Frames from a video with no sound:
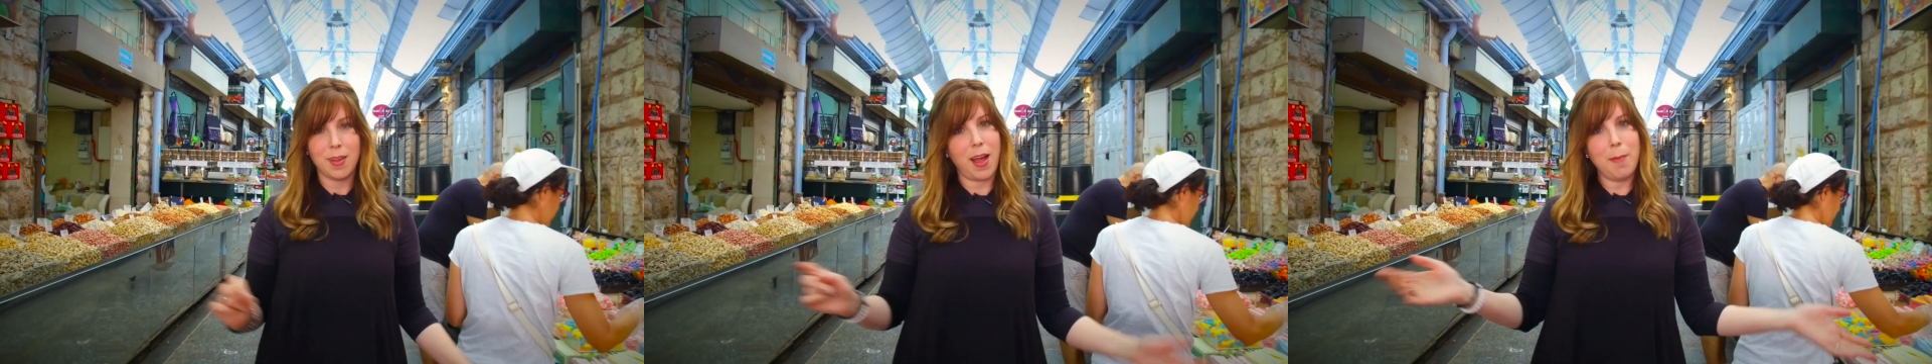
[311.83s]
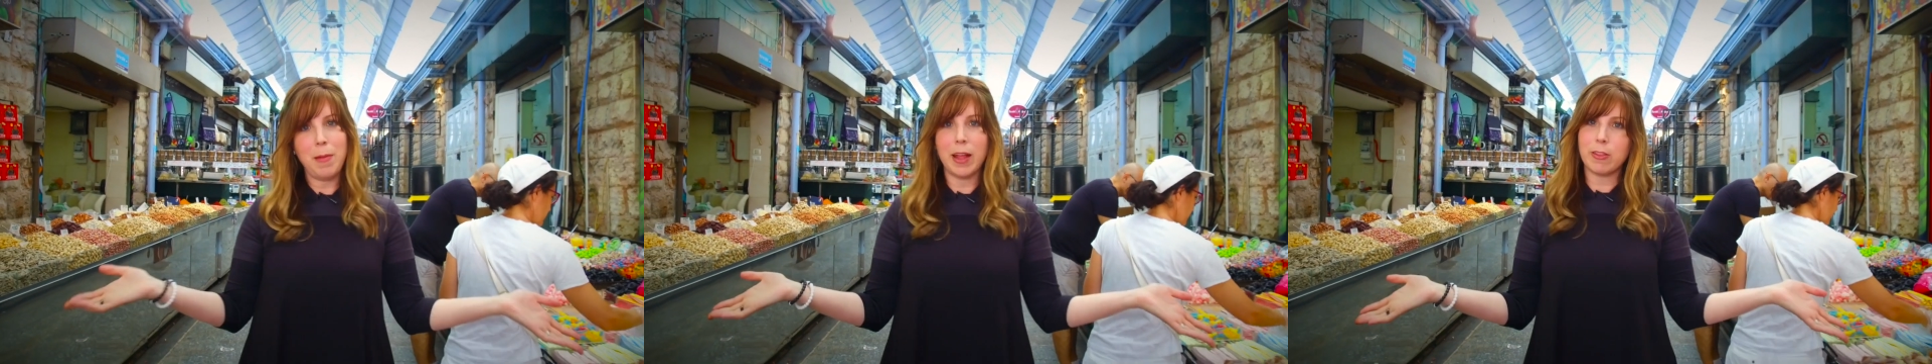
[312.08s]

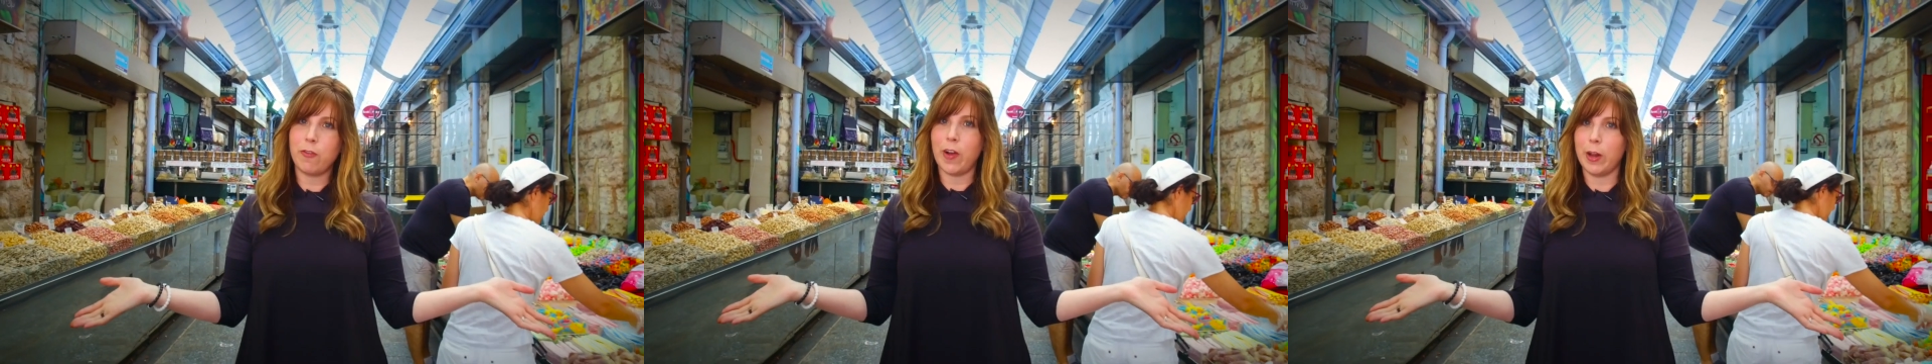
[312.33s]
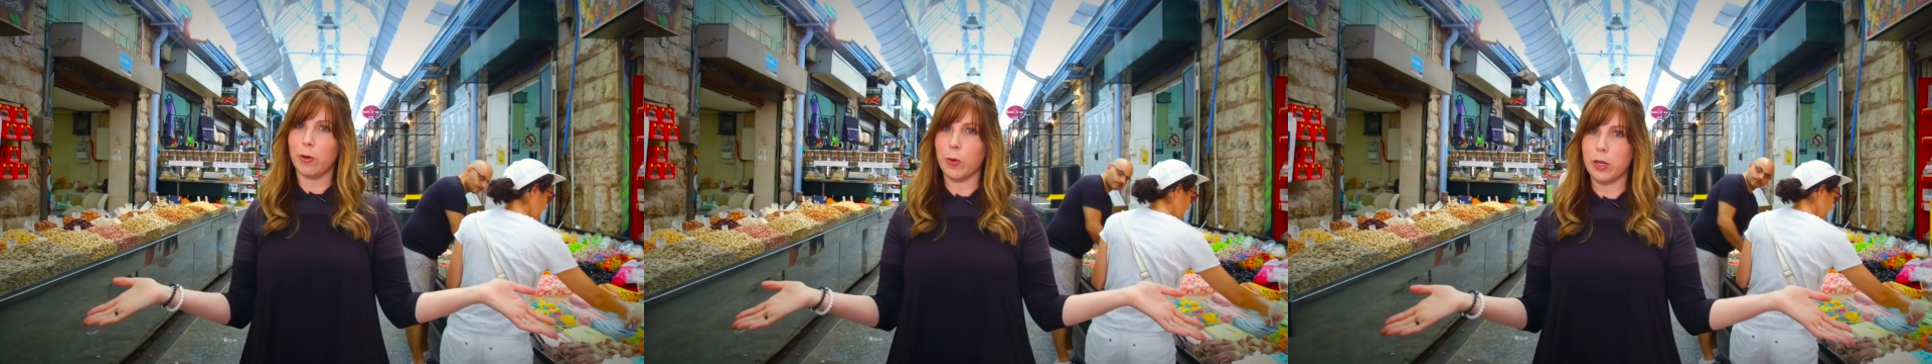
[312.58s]
I'm not the
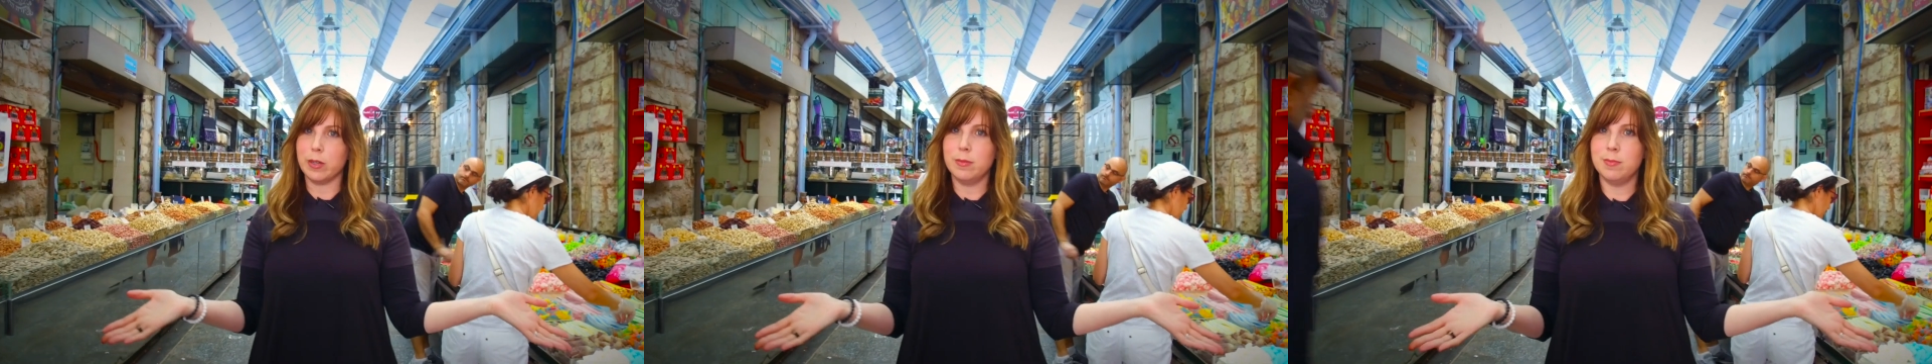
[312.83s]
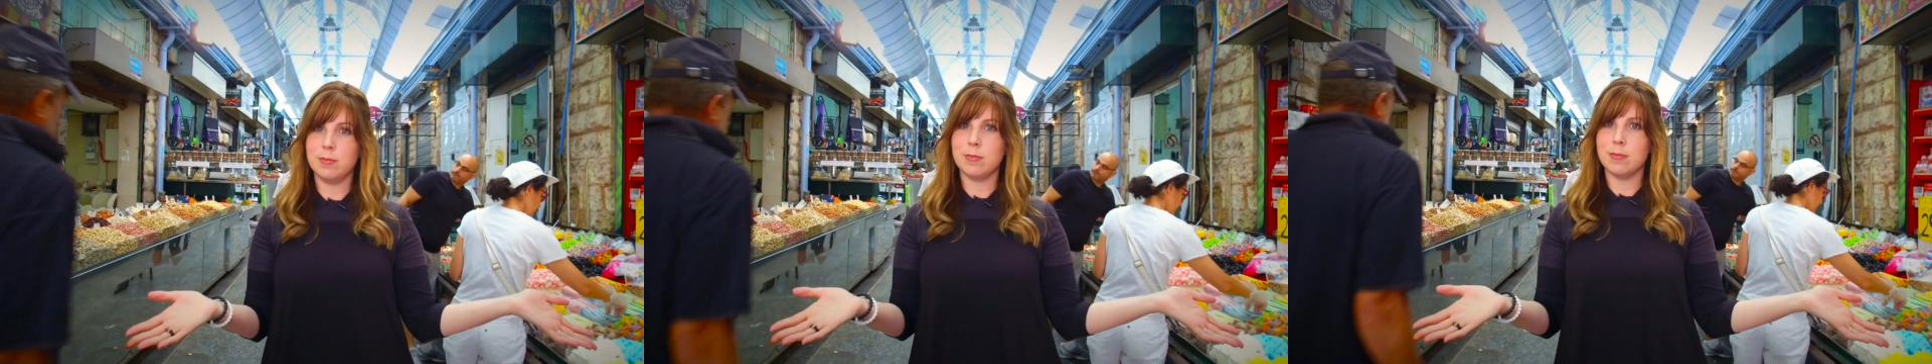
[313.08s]
final word,
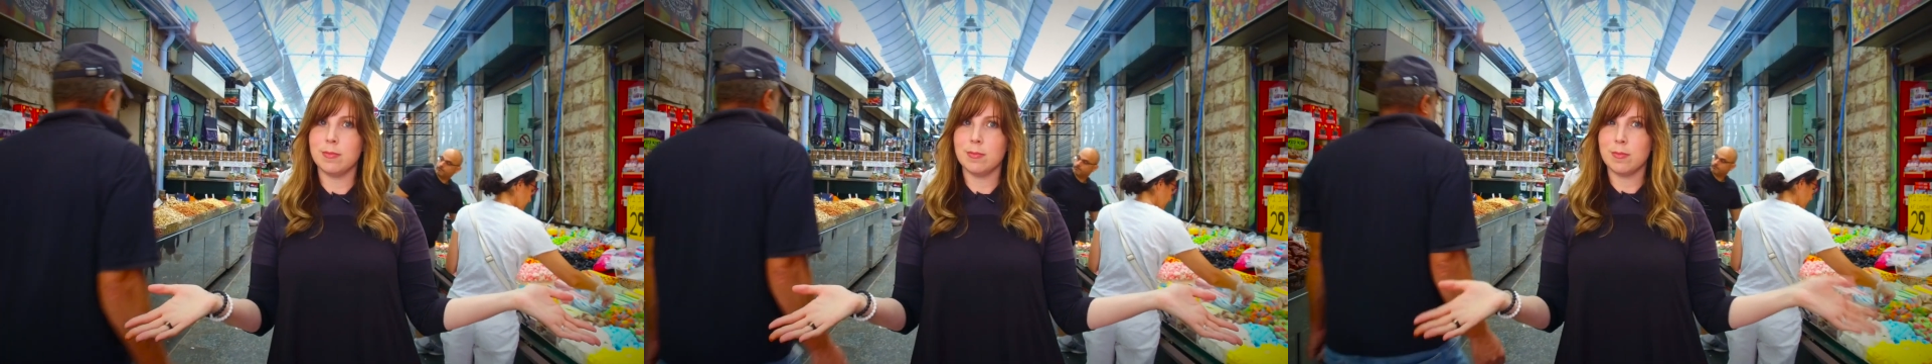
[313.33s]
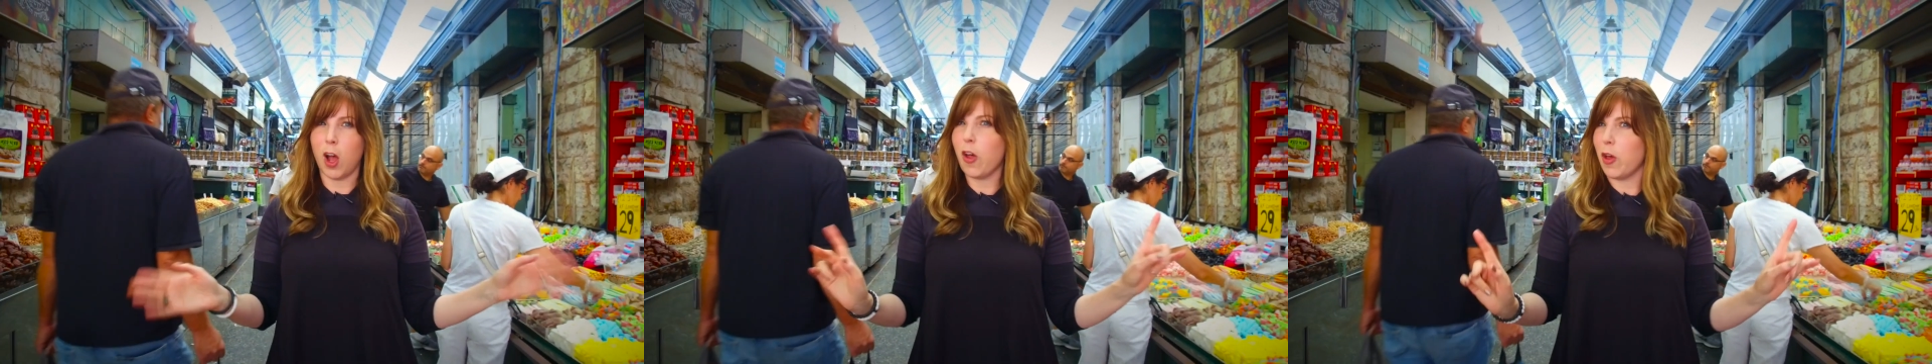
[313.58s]

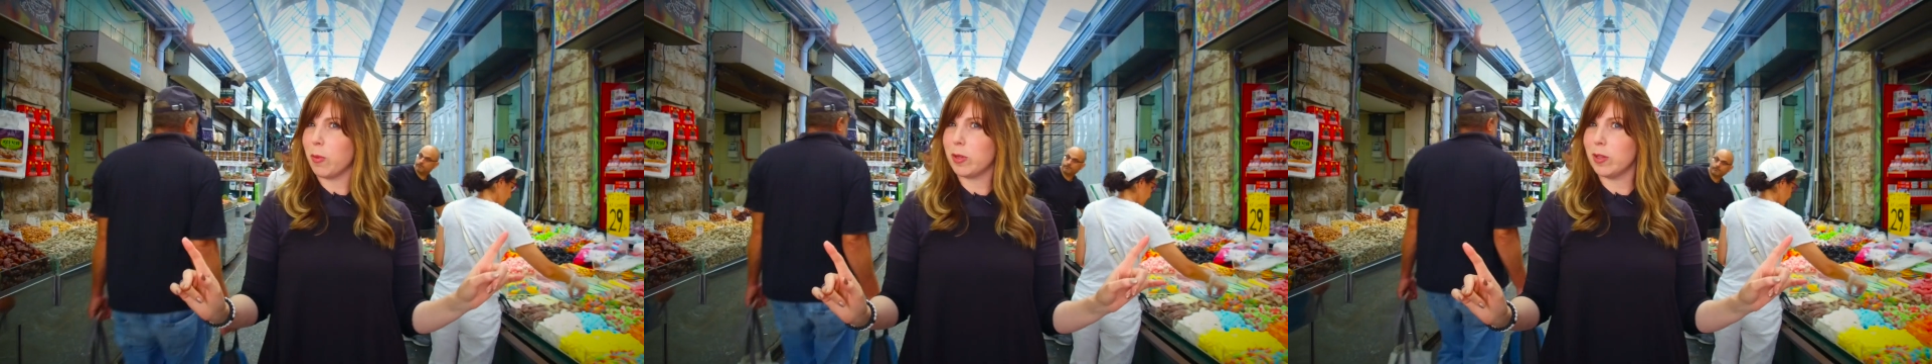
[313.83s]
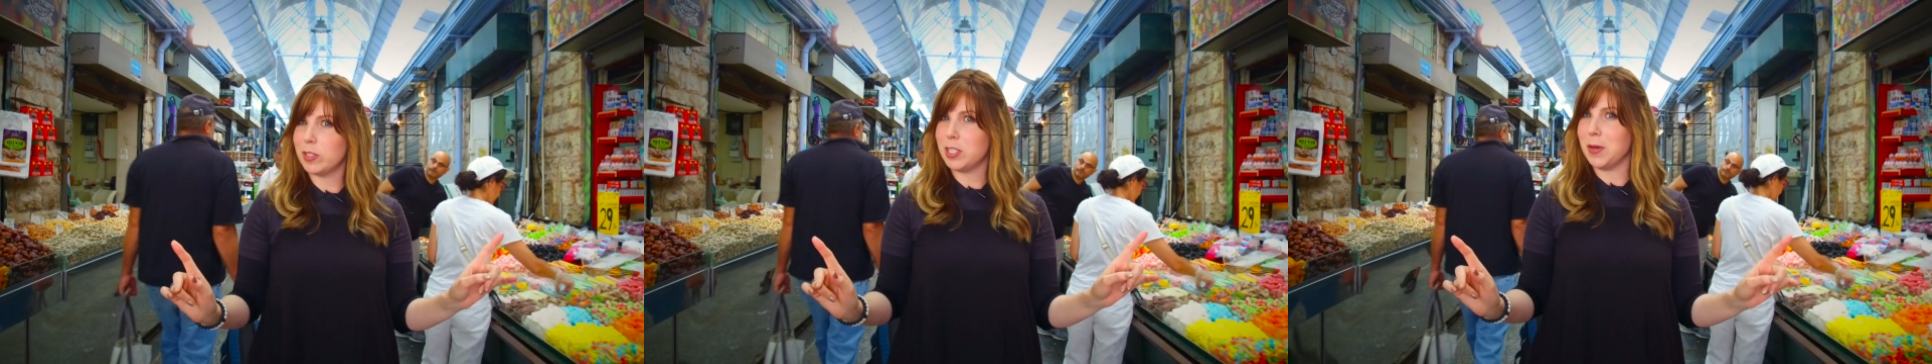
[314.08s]
although I'm close